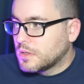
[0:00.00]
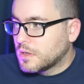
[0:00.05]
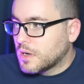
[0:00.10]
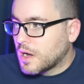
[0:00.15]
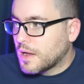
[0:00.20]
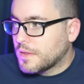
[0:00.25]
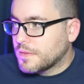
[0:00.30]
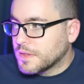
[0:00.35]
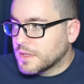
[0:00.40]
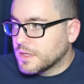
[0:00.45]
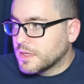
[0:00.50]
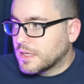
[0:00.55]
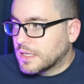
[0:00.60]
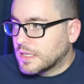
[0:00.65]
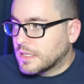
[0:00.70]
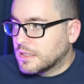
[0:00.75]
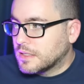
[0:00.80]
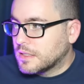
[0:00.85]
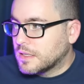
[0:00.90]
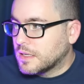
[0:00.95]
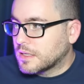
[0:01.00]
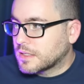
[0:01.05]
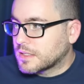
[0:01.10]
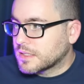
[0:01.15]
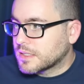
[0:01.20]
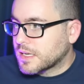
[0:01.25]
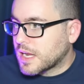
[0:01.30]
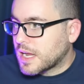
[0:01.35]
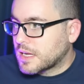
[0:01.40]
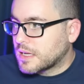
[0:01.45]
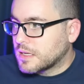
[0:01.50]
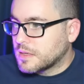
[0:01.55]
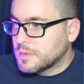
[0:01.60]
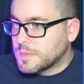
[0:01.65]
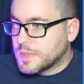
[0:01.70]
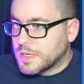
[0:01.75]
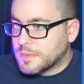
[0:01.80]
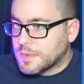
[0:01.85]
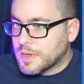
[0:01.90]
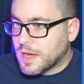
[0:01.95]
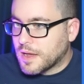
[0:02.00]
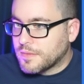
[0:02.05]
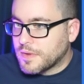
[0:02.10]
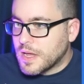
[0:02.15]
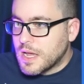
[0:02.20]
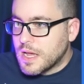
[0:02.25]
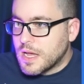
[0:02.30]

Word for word: on the uh, Kasai Gundam Deep Dive.